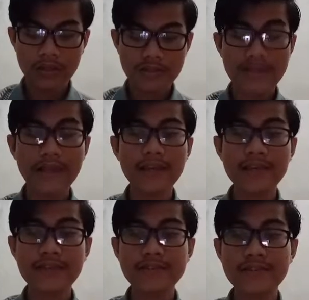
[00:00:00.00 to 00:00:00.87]
The
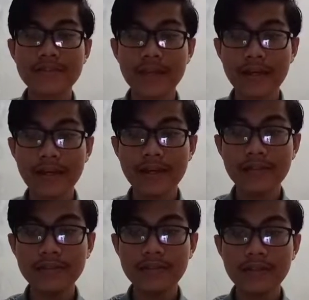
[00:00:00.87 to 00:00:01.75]
second is
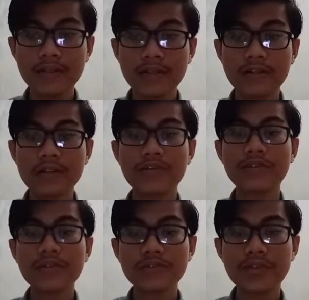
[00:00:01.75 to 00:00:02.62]
Stella. The
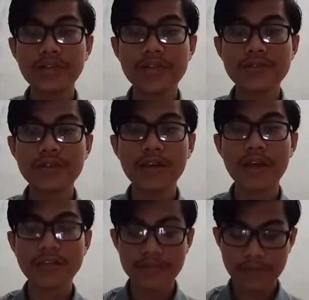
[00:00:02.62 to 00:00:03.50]
third is
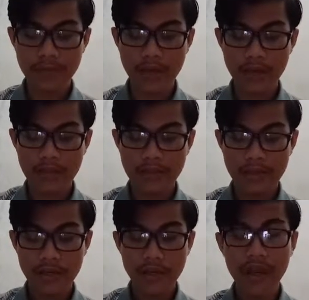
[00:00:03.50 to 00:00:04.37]
Esme
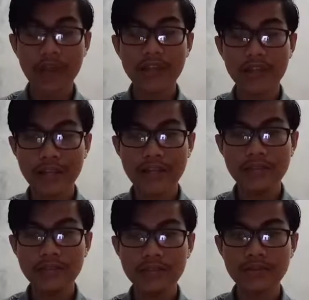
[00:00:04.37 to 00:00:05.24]
Enley.
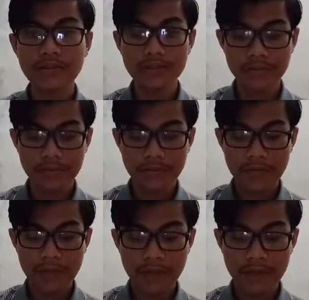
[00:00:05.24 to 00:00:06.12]

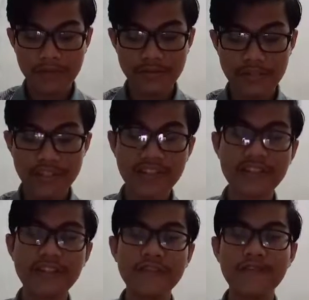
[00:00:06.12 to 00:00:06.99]
And
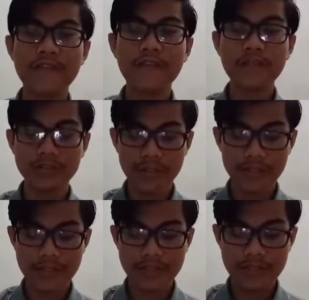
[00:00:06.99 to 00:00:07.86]
the fourth
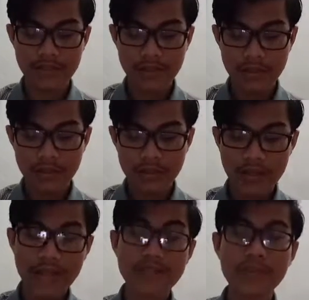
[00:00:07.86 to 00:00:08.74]
is
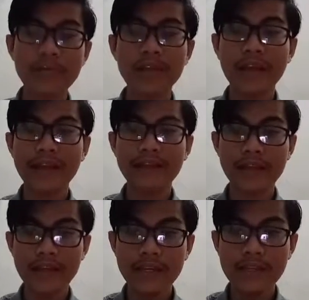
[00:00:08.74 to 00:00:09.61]
Isabel
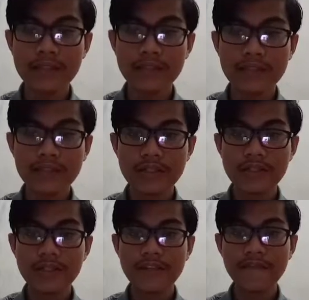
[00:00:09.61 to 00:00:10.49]
Enley.
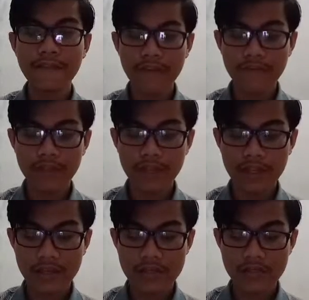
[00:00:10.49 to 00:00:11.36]
The fifth
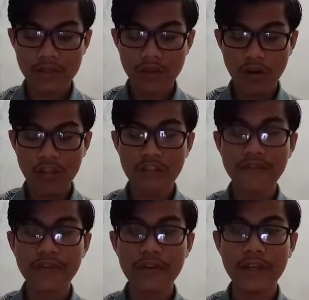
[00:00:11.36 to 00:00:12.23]
is
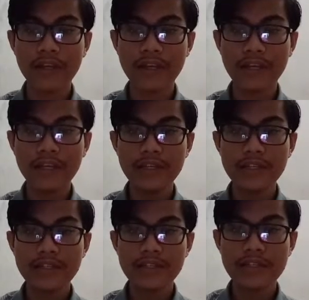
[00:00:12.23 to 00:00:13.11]
Oliver Enley.
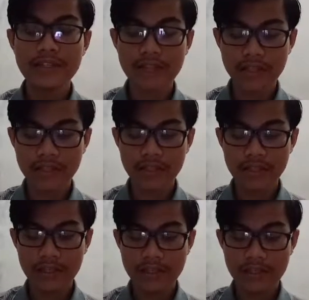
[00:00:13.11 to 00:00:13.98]
The sixth
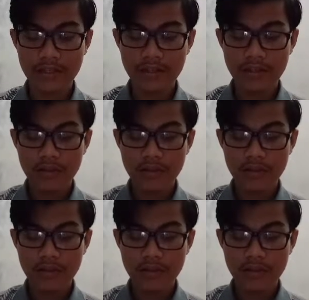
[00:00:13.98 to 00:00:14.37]
is